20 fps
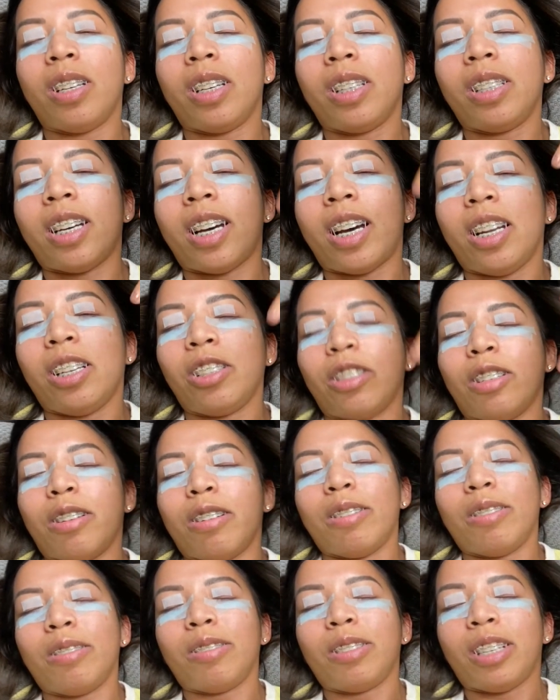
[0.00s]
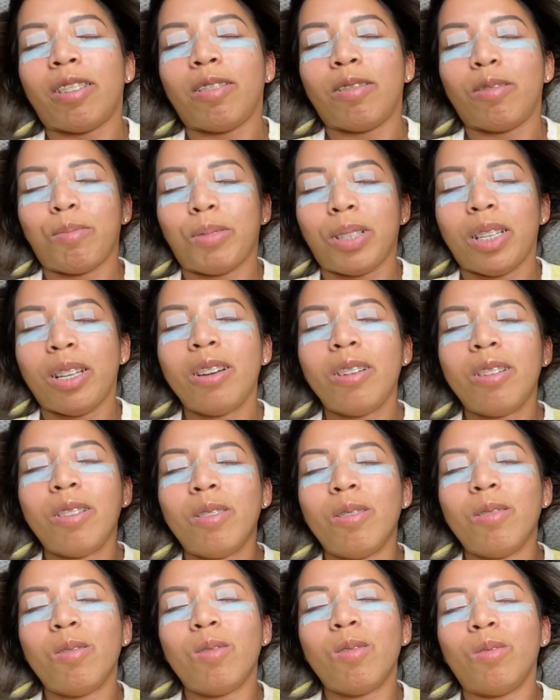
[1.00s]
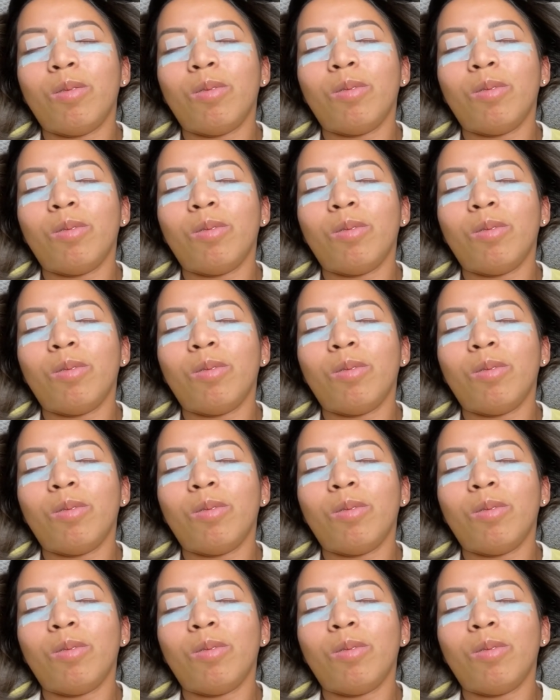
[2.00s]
attach it down below.